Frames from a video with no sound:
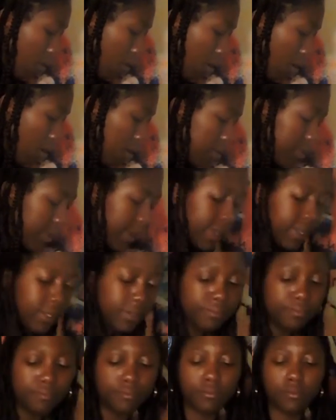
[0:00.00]
other. Like,
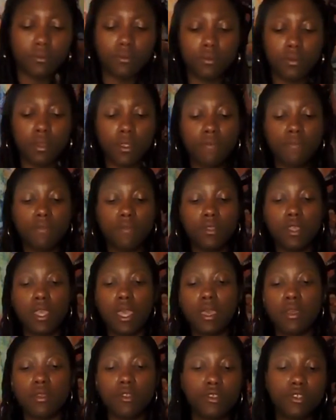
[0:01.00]

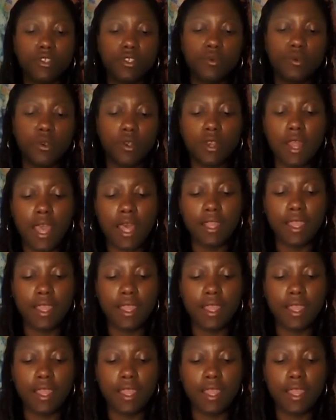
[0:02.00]
yeah, the two are not